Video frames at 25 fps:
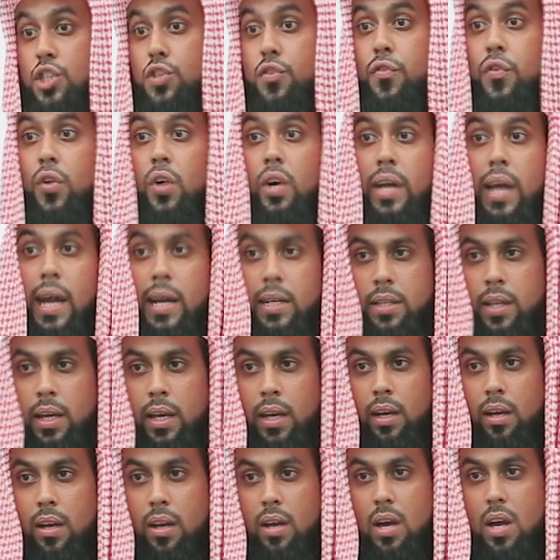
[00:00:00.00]
is
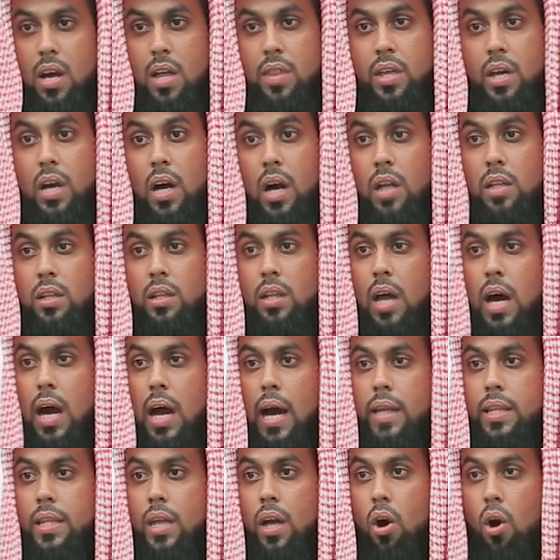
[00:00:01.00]
forgetting that
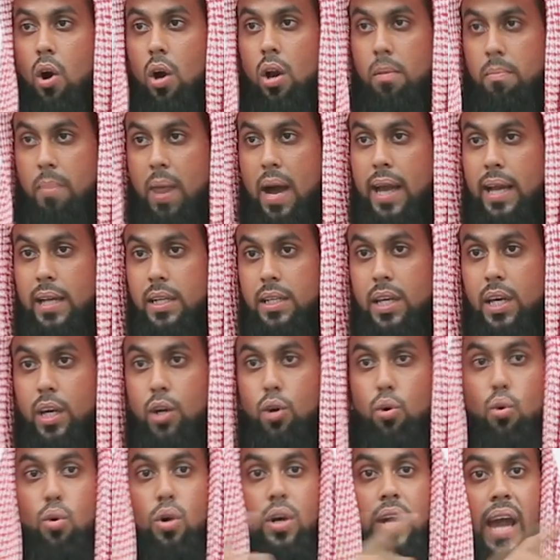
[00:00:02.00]
Allah the Almighty
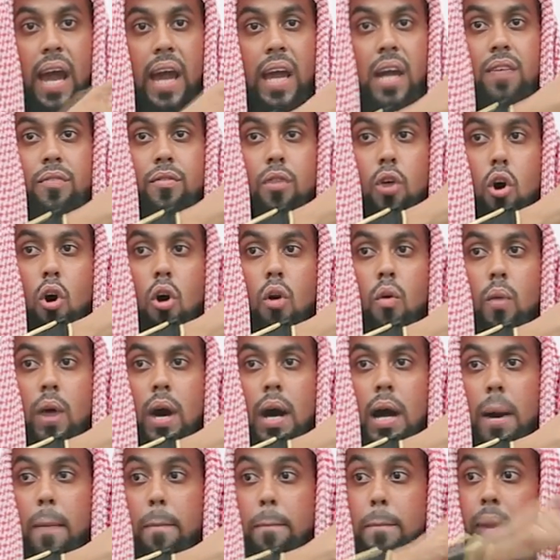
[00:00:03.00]
who gave over
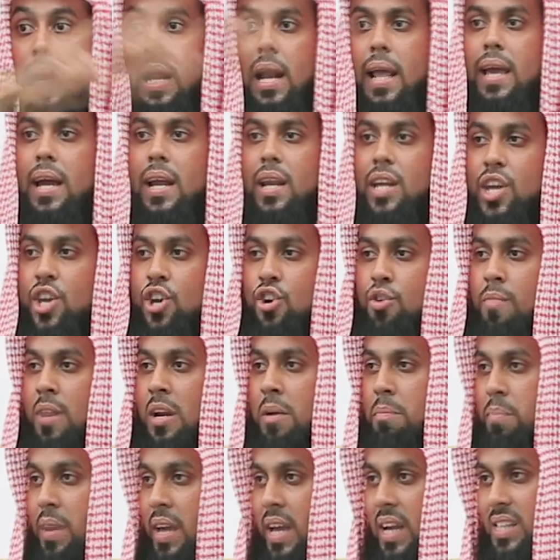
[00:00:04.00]
a billion
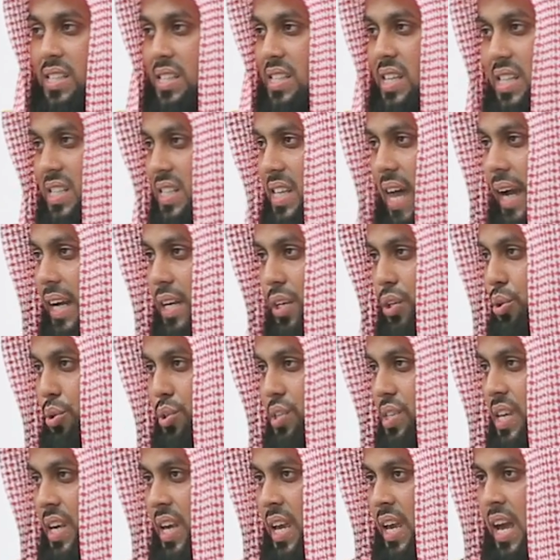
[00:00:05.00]
human beings the sight to
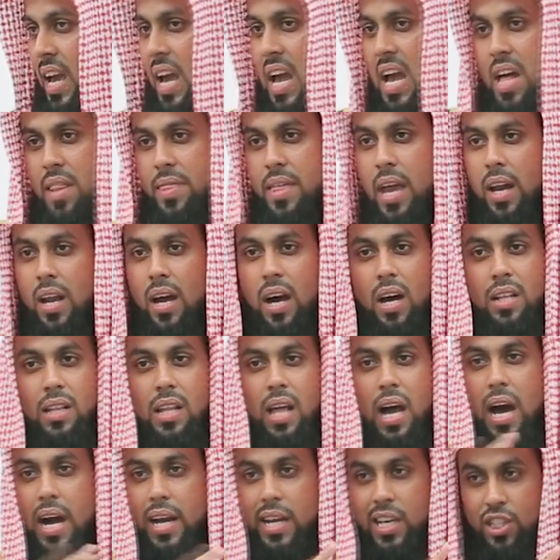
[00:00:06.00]
see, that
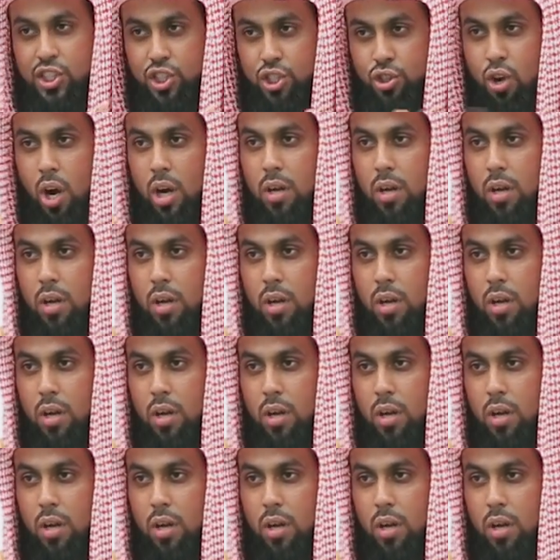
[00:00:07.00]
Allah is